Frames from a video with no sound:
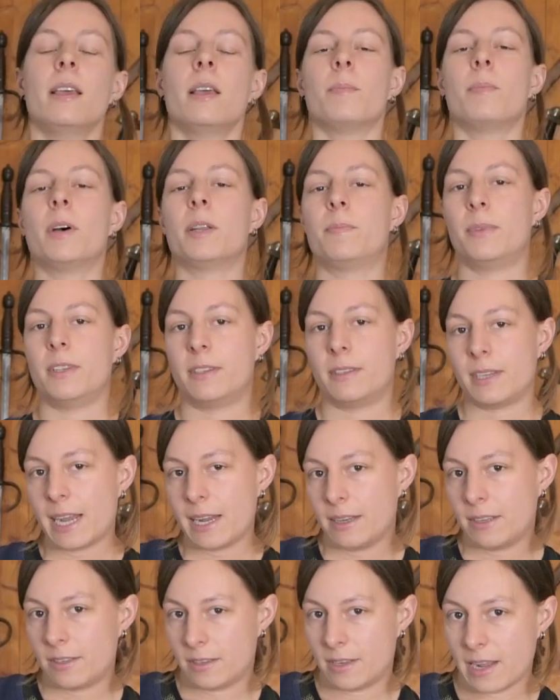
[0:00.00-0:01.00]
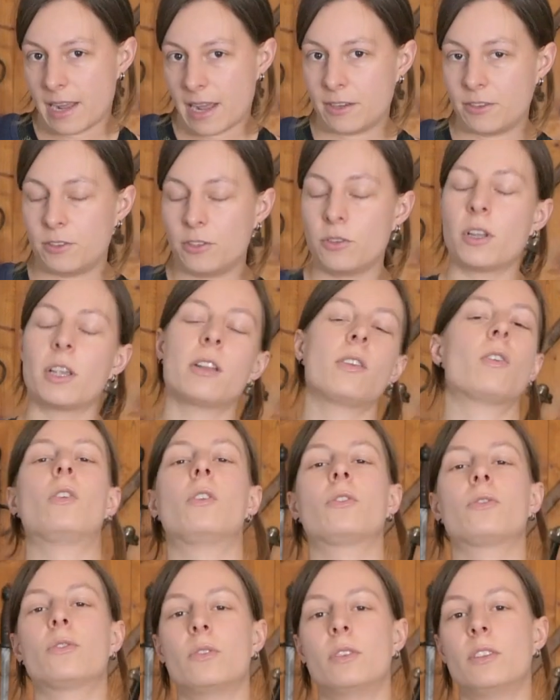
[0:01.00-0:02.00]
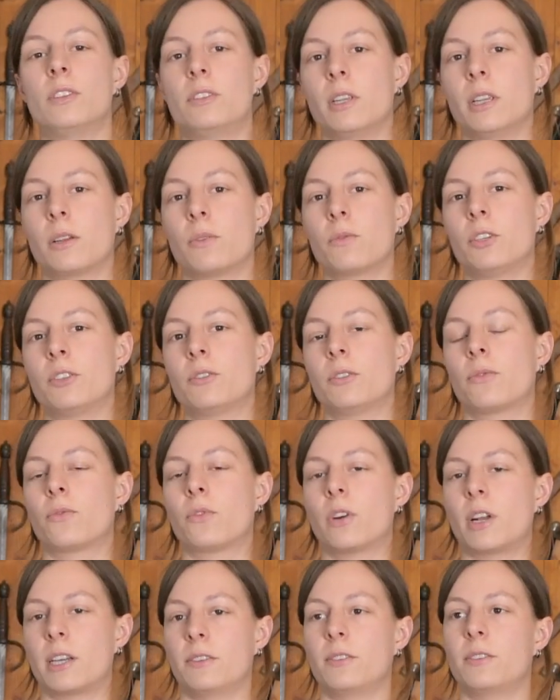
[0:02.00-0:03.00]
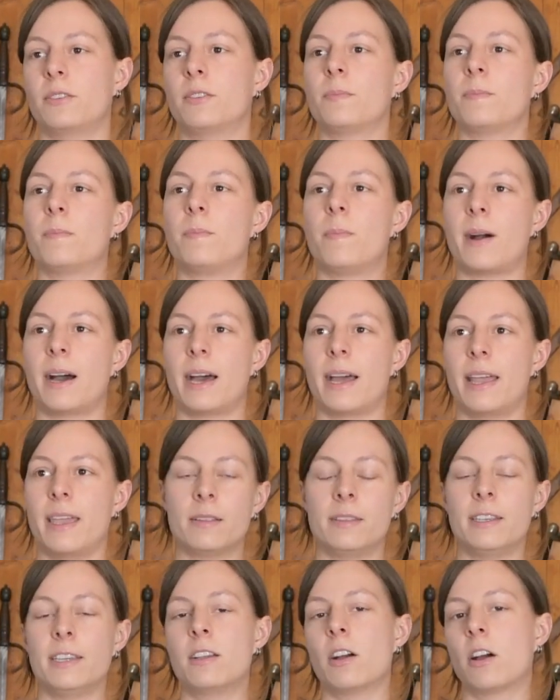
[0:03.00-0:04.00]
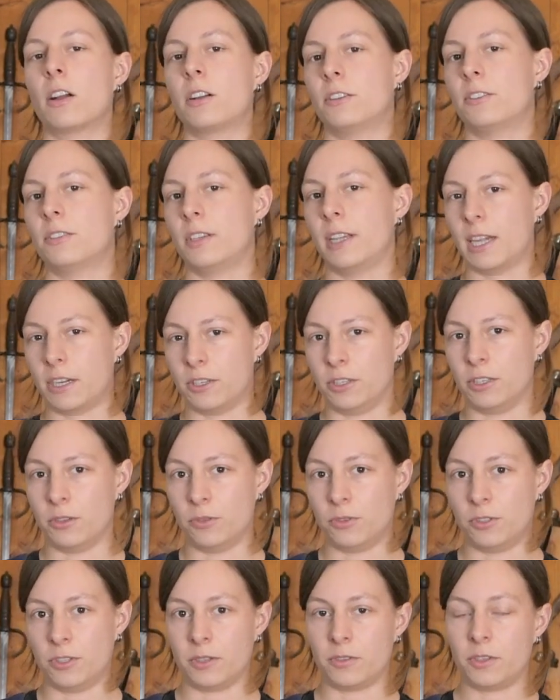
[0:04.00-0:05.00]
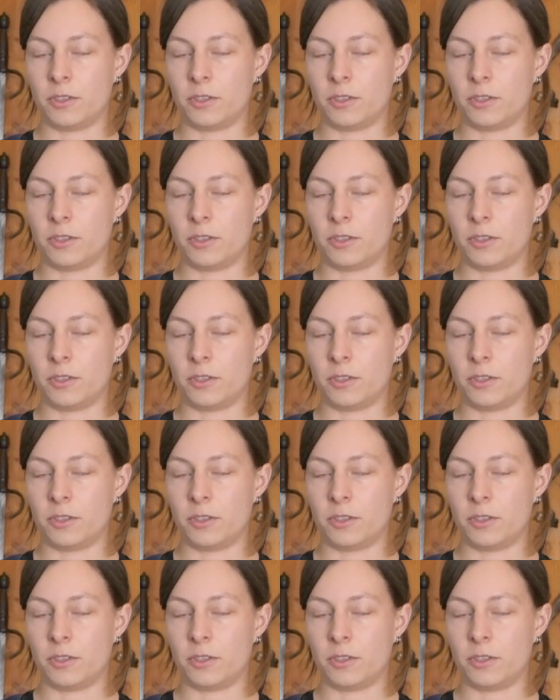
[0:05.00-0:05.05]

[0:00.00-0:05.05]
But besides that, you can also distinguish the thrusts by the guards they are using.